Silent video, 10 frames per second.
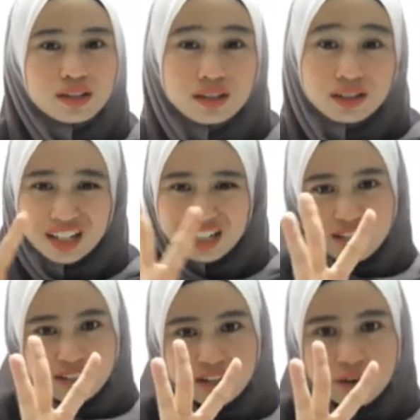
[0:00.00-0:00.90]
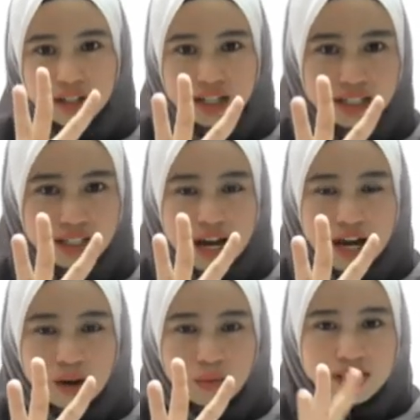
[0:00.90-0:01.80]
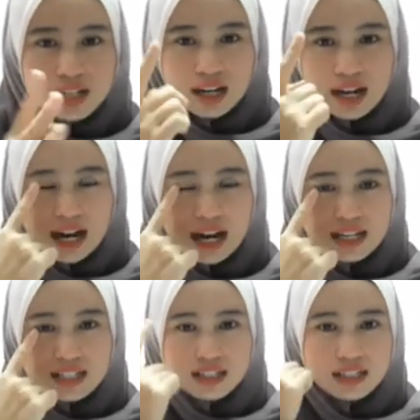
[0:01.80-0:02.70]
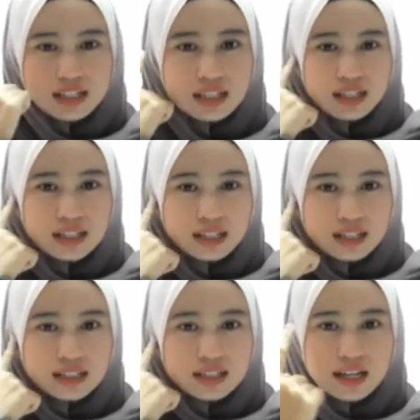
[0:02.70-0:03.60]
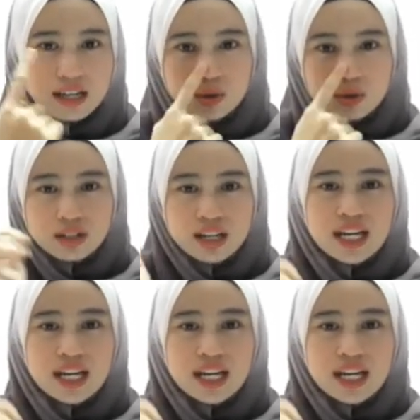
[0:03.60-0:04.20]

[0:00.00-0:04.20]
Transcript: 3 sensory organs, which are eyes, ears, and nose.